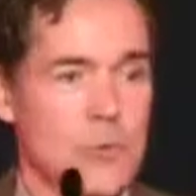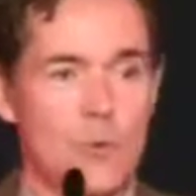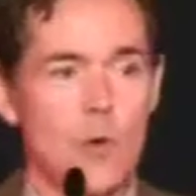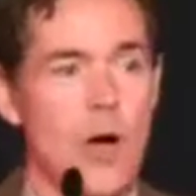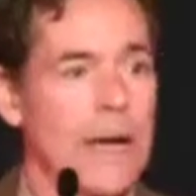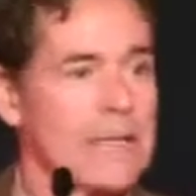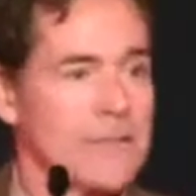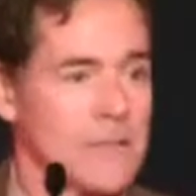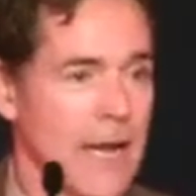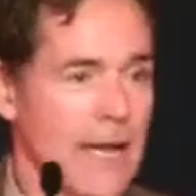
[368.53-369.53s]
draw and
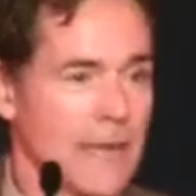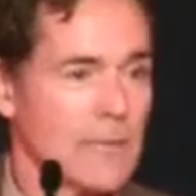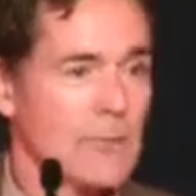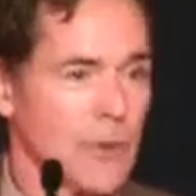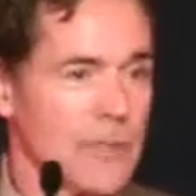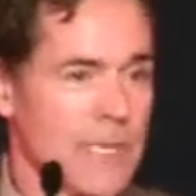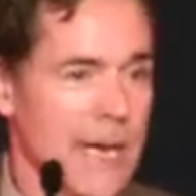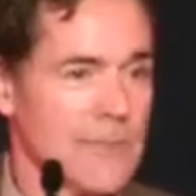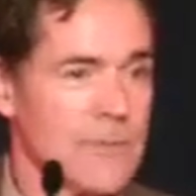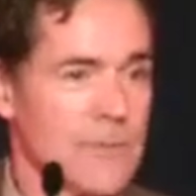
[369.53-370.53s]
design the
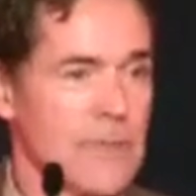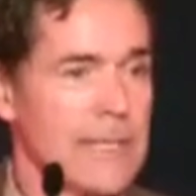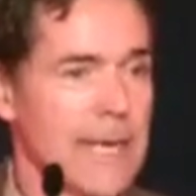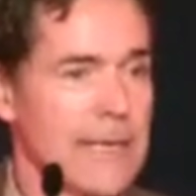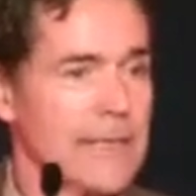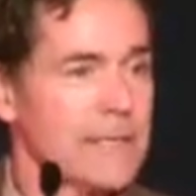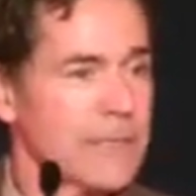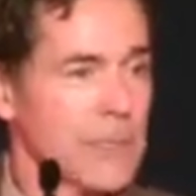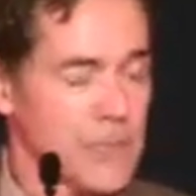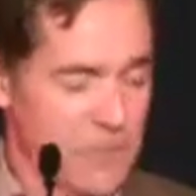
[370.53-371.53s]
prototypes for the lighting and the
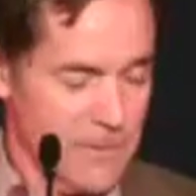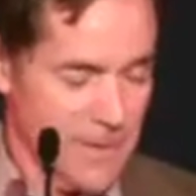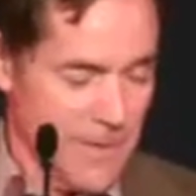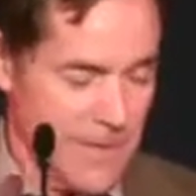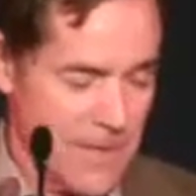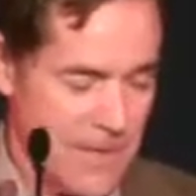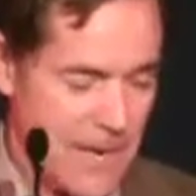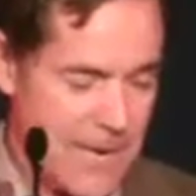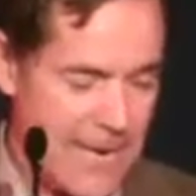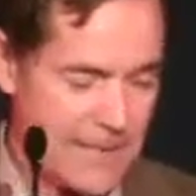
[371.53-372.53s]
furniture.
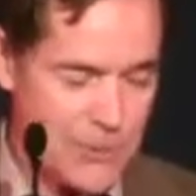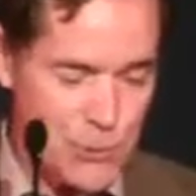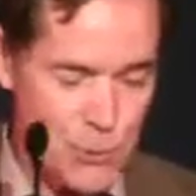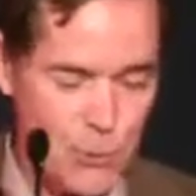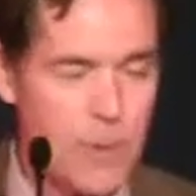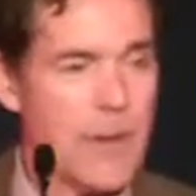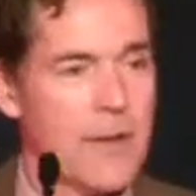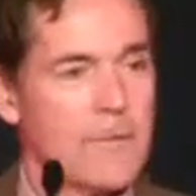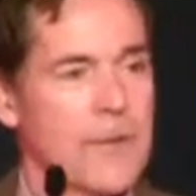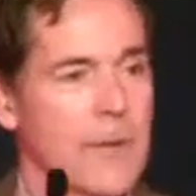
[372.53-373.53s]
I had to
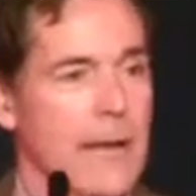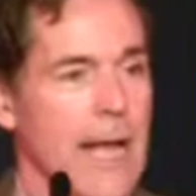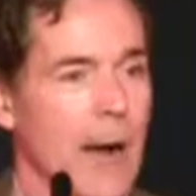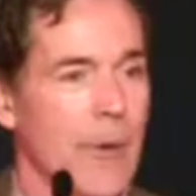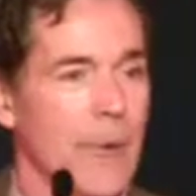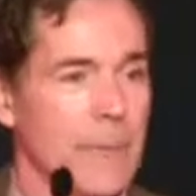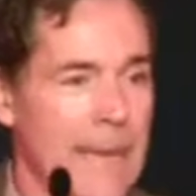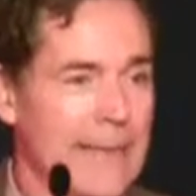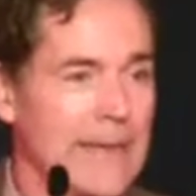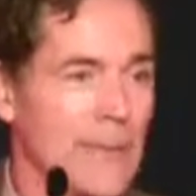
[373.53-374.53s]
figure out how I would
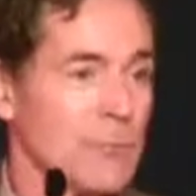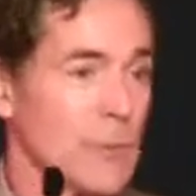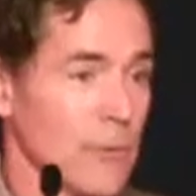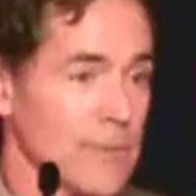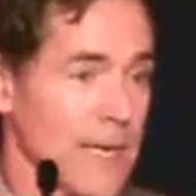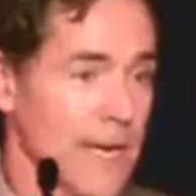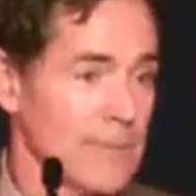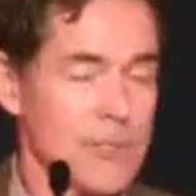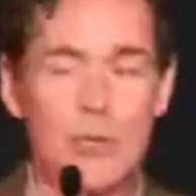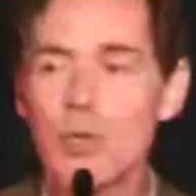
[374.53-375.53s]
make the
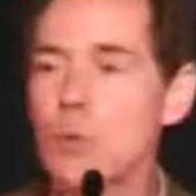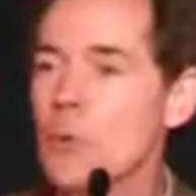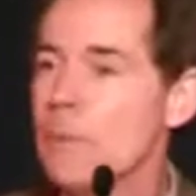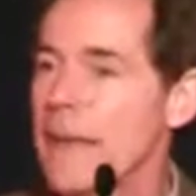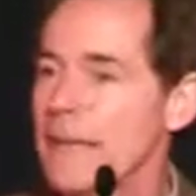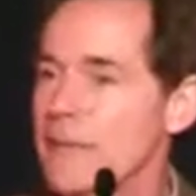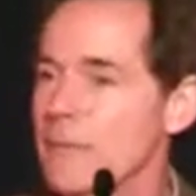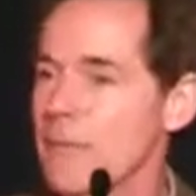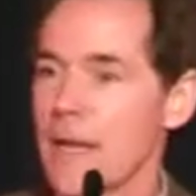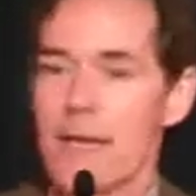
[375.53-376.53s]
prototypes, who would make
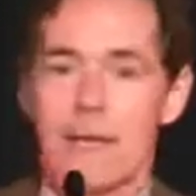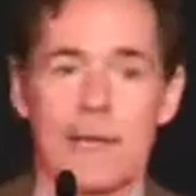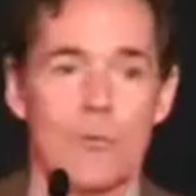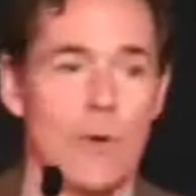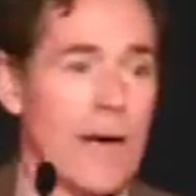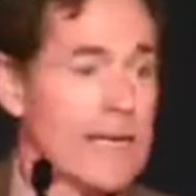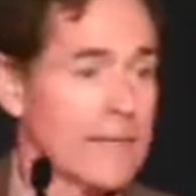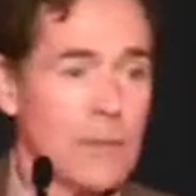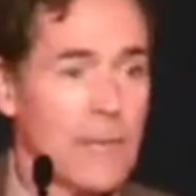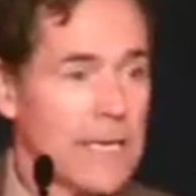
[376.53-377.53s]
them, where I'd
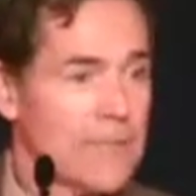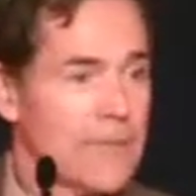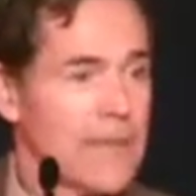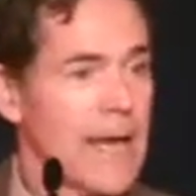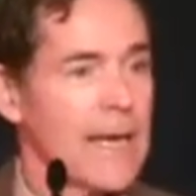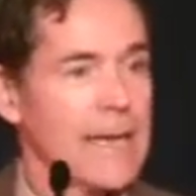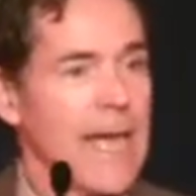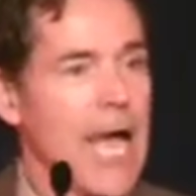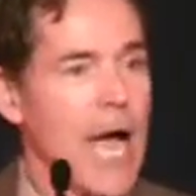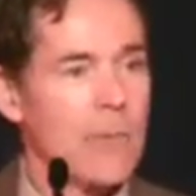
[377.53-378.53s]
get the money for that,
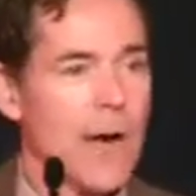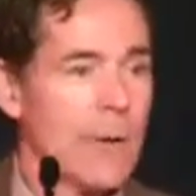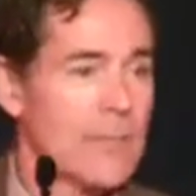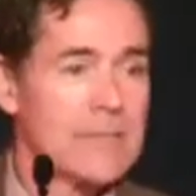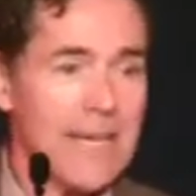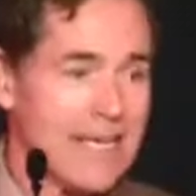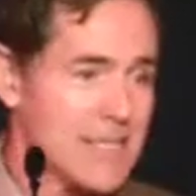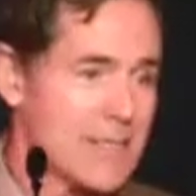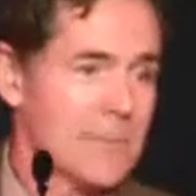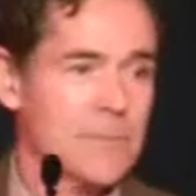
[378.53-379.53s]
how I would
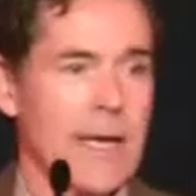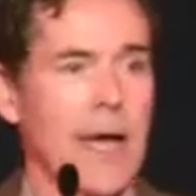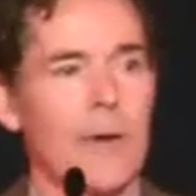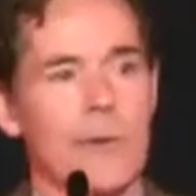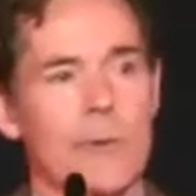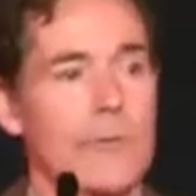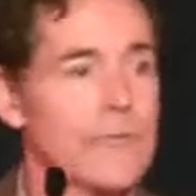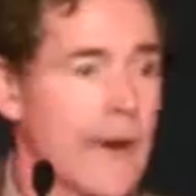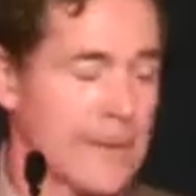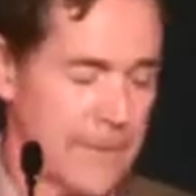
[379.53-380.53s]
test them, how I would
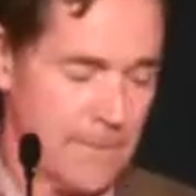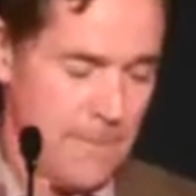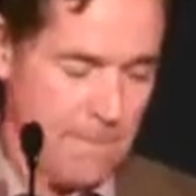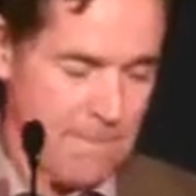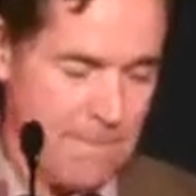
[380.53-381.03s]
refine them.